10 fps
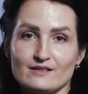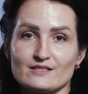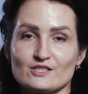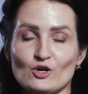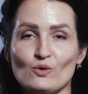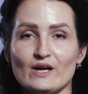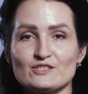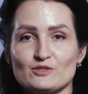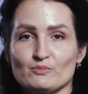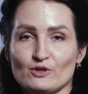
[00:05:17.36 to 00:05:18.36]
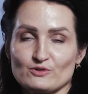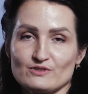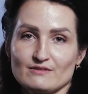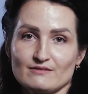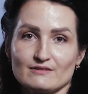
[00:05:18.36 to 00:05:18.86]
So I
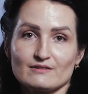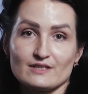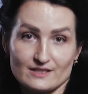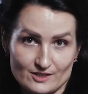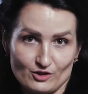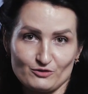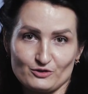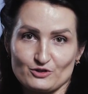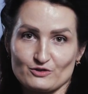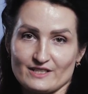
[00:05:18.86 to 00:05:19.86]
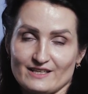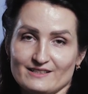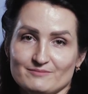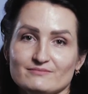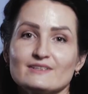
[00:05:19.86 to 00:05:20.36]
suppose that's all for
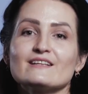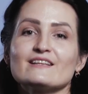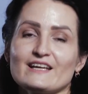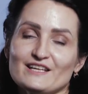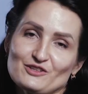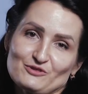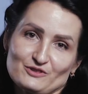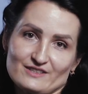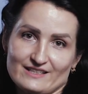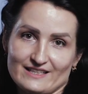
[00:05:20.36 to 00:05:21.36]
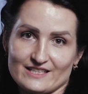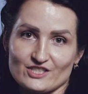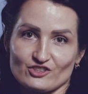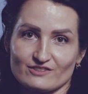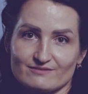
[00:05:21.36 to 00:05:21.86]
today. Thank you for the
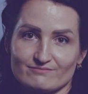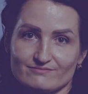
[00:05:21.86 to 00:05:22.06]
attention.